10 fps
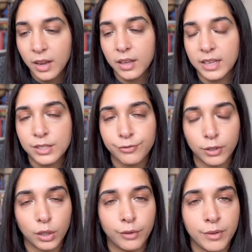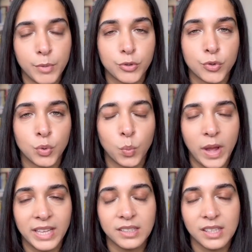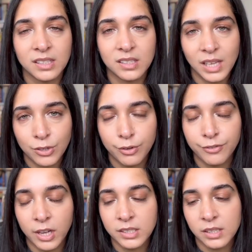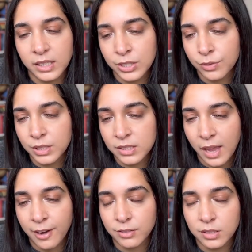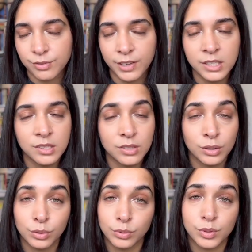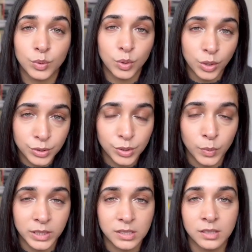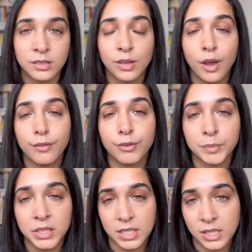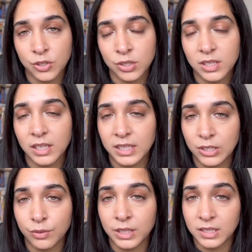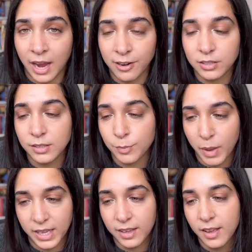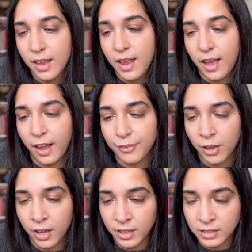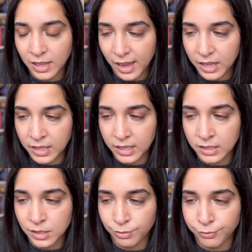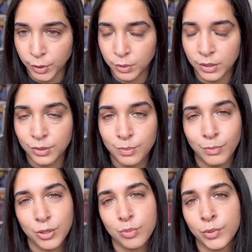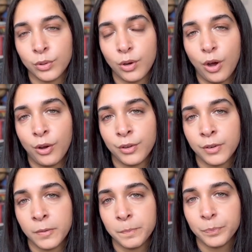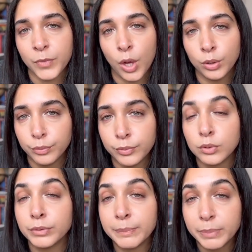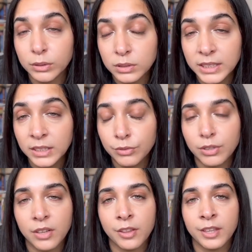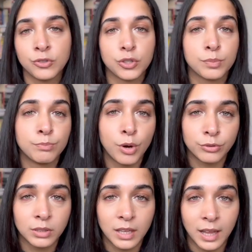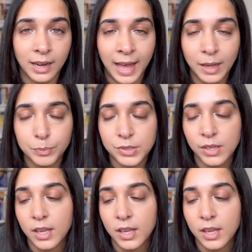It's full of emotional weight and sacrifice that each of these characters faces, and also consequences from the decisions that each of these characters make. I've heard that it is focused much more on hopeful rebuilding rather than just moral collapse,